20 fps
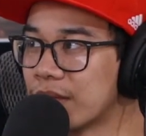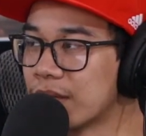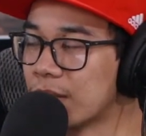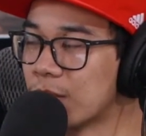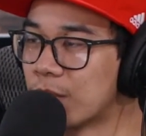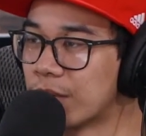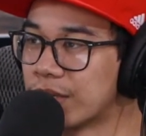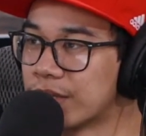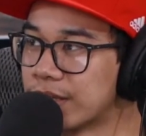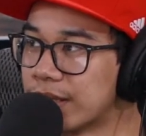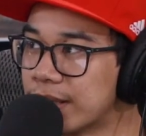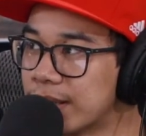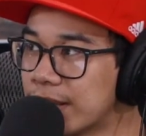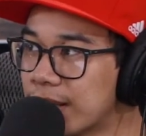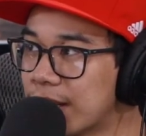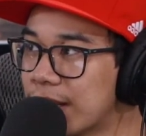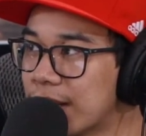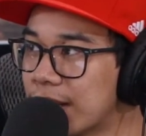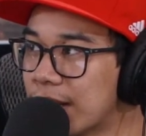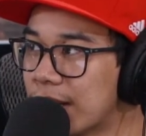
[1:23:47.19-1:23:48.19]

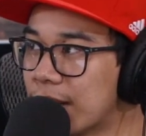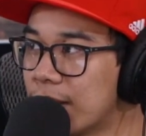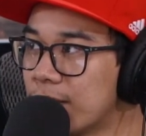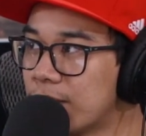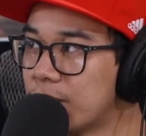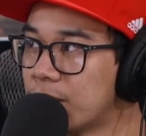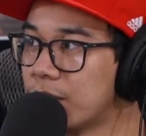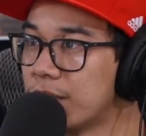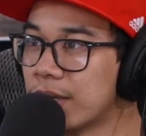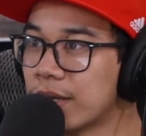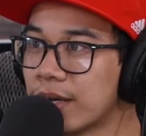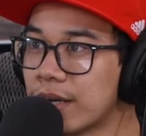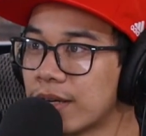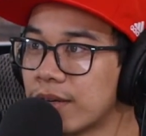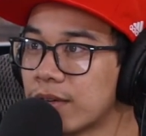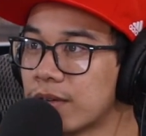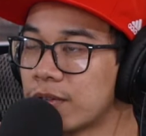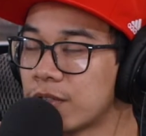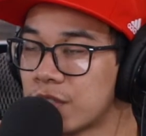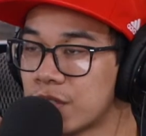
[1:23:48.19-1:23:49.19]

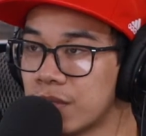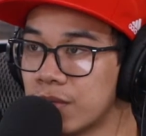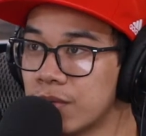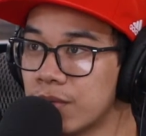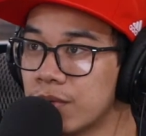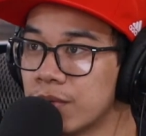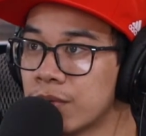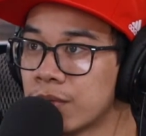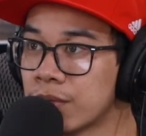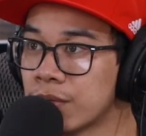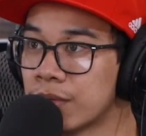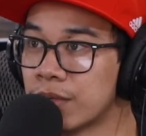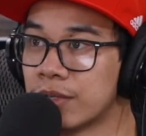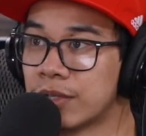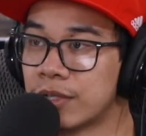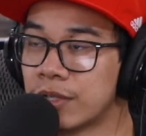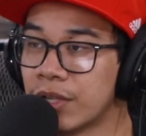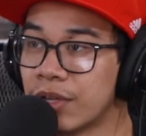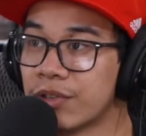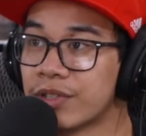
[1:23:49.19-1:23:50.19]
on shoes or
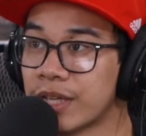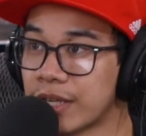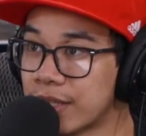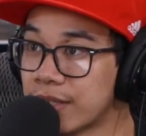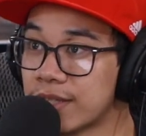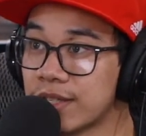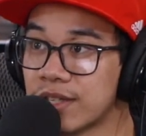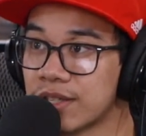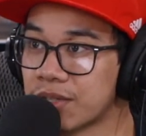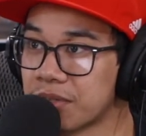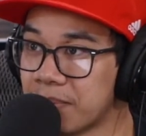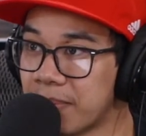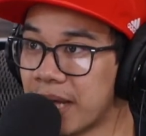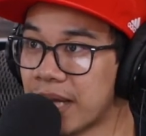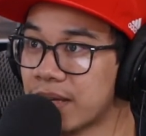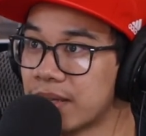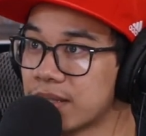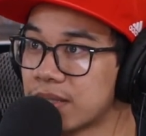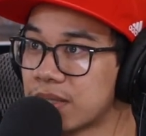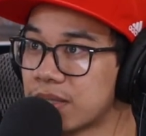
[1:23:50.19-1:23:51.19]
clothes that isn't just her
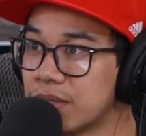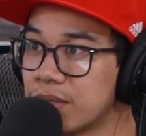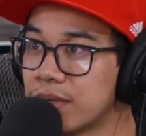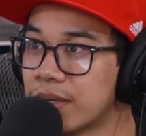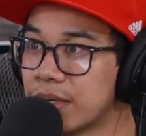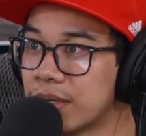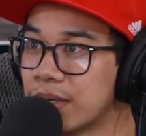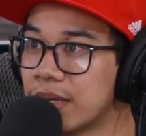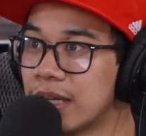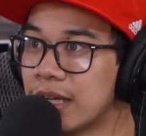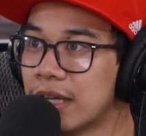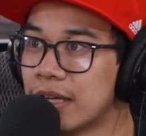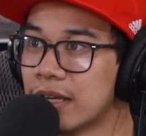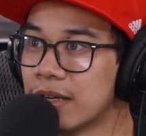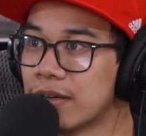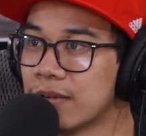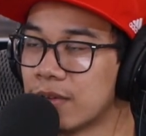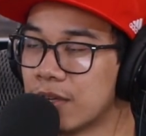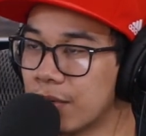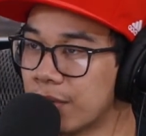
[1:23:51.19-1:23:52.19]
panda suit, and
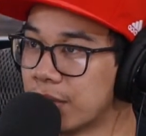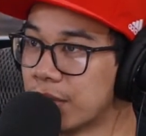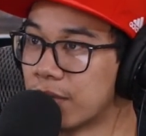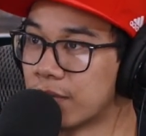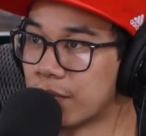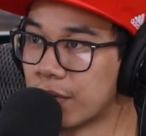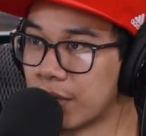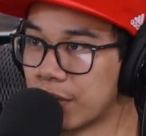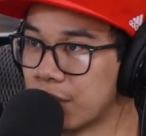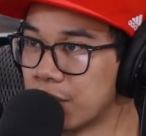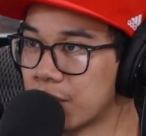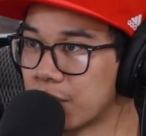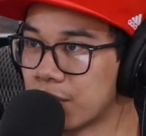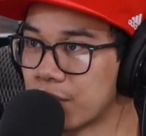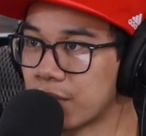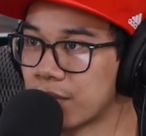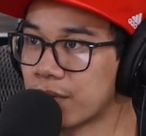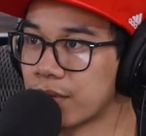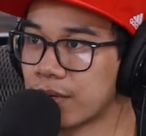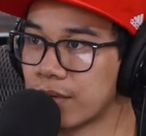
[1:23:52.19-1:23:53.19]
going to the front
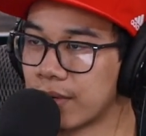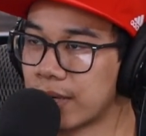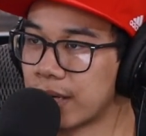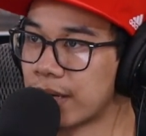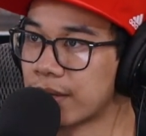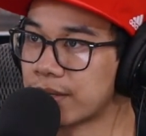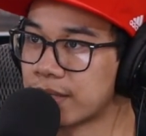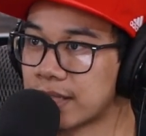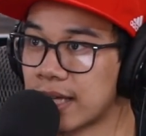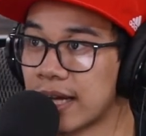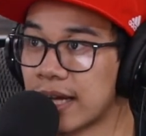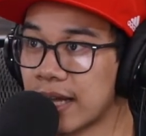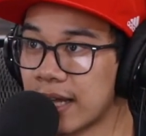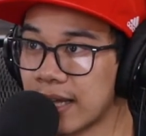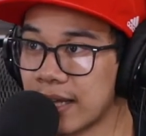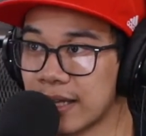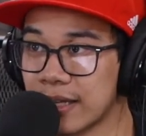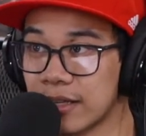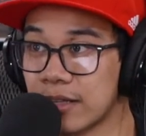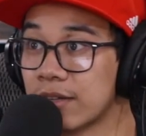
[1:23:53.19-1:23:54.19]
door, going
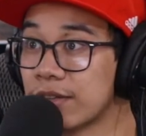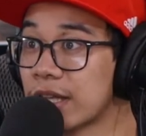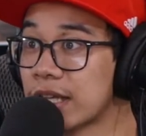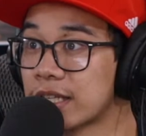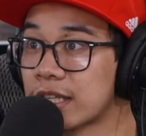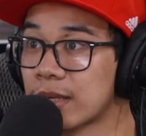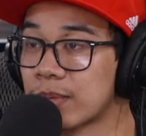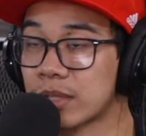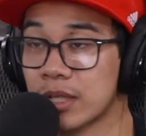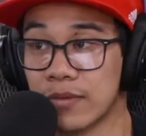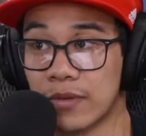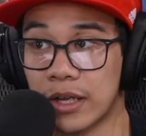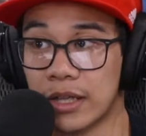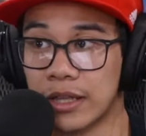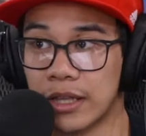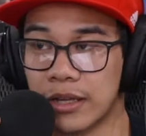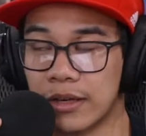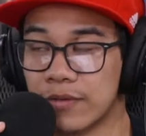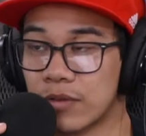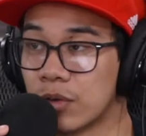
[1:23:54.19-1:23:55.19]
outside, you know, that type of stuff. And
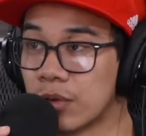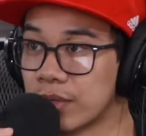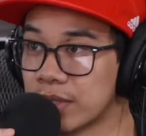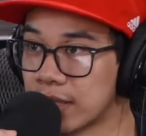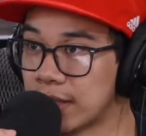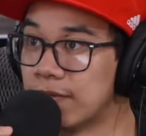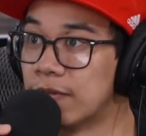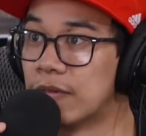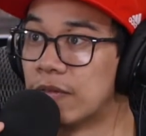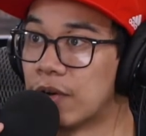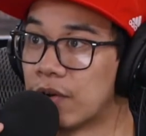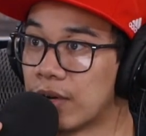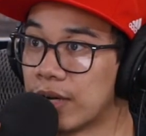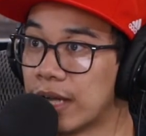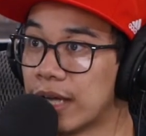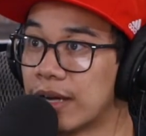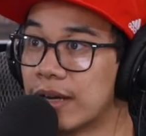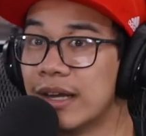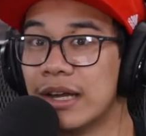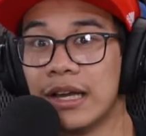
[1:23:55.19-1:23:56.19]
then, of course, at the very
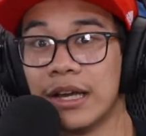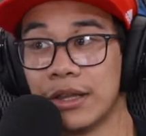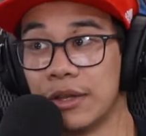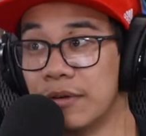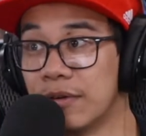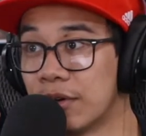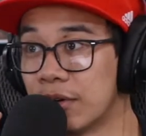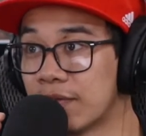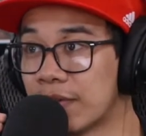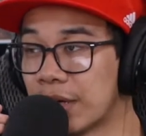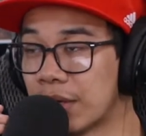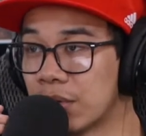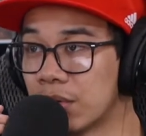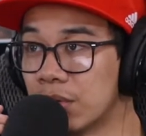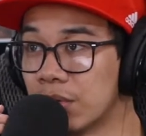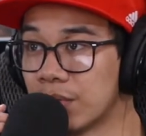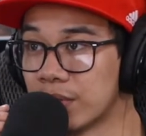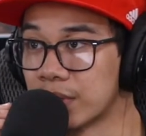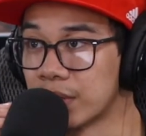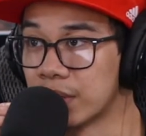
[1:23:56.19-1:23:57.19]
end, the very final
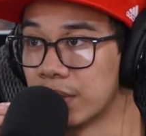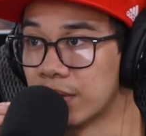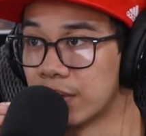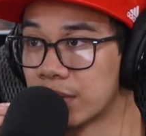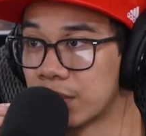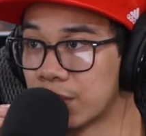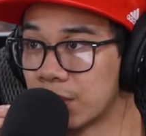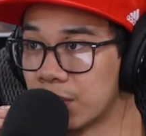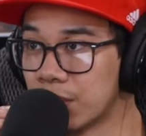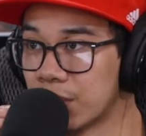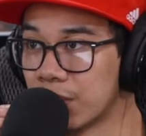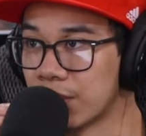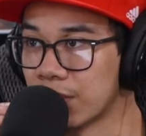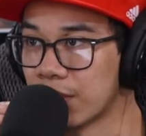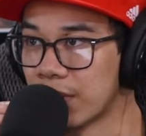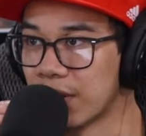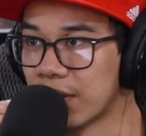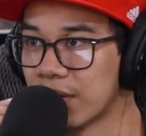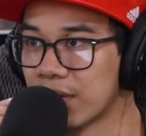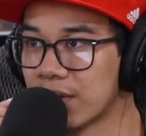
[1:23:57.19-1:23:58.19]
goal is to go to school, you
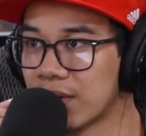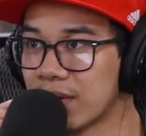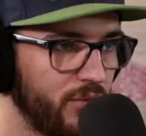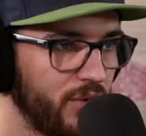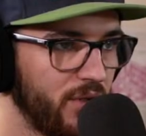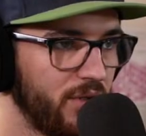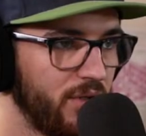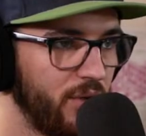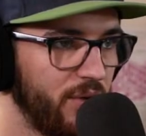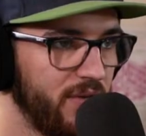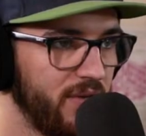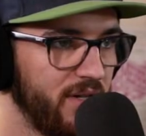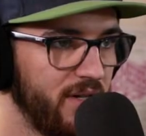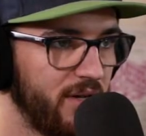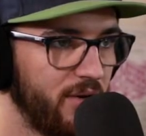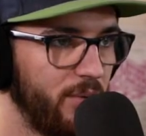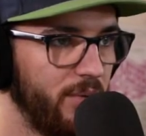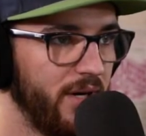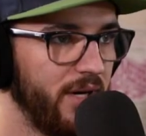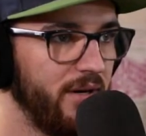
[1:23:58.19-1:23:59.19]
know? Go to the
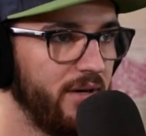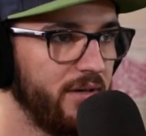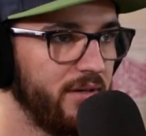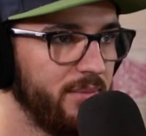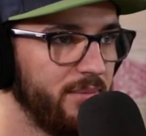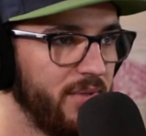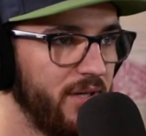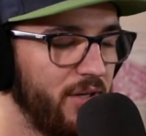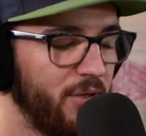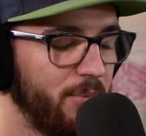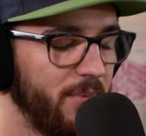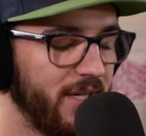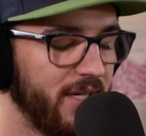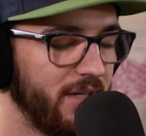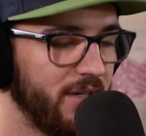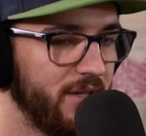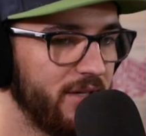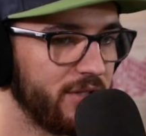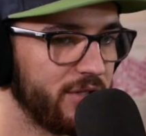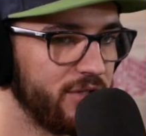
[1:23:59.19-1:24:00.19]
aquarium. Oh my
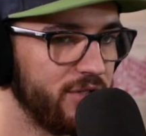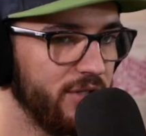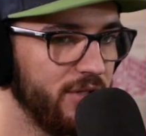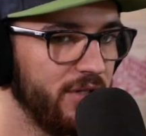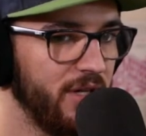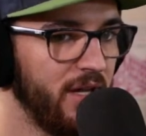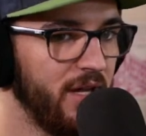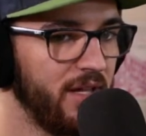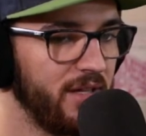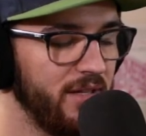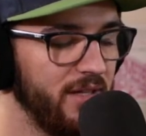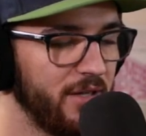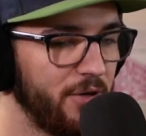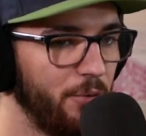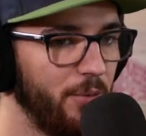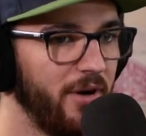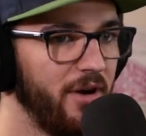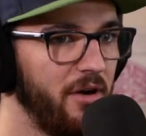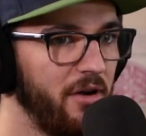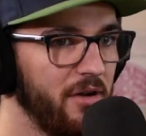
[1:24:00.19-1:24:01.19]
gosh, dude. The
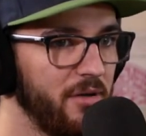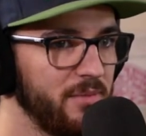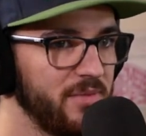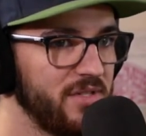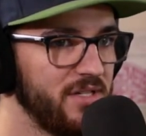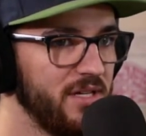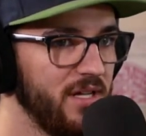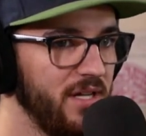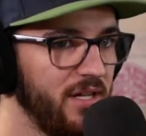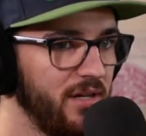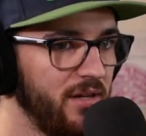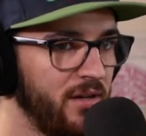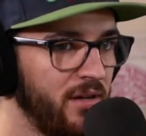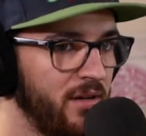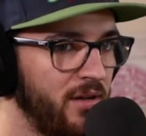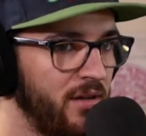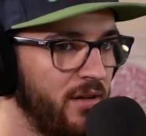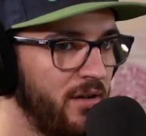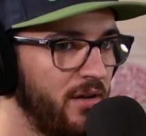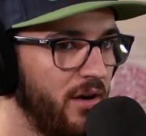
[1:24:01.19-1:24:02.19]
aquarium scene.
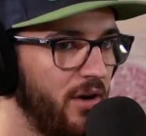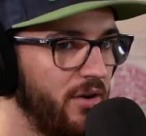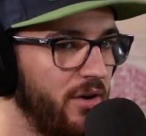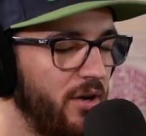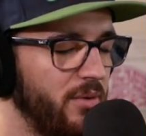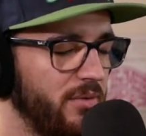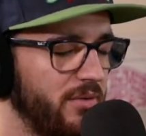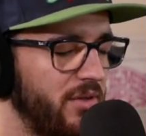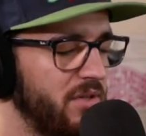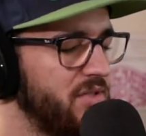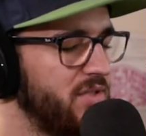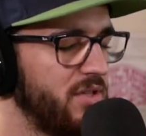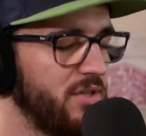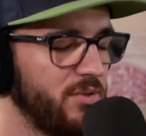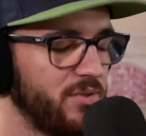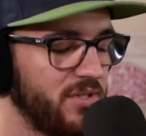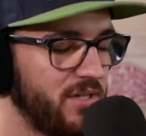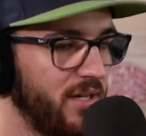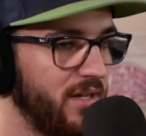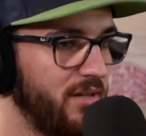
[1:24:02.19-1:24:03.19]
Or no, the
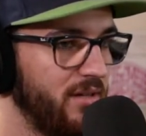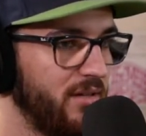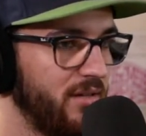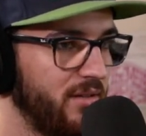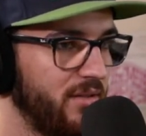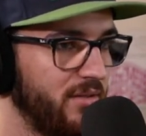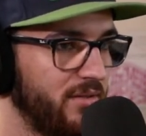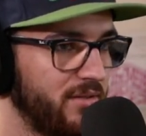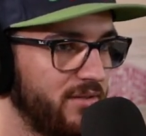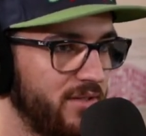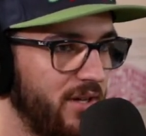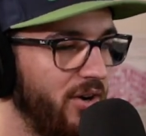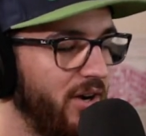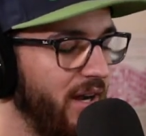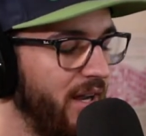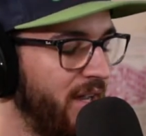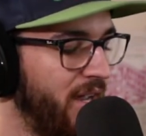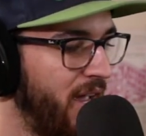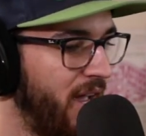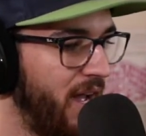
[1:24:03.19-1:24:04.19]
zoo scene.
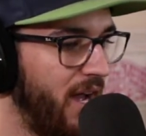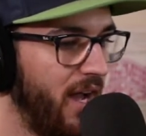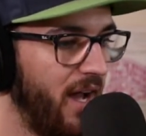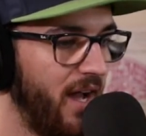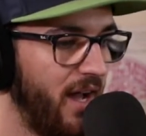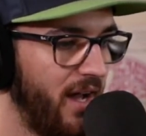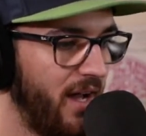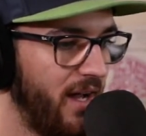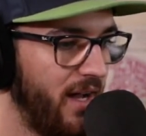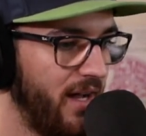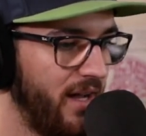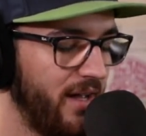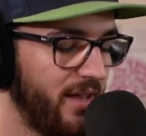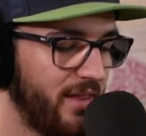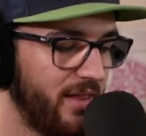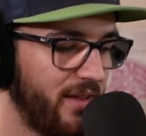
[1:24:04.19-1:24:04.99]
Sorry. Yeah. Go to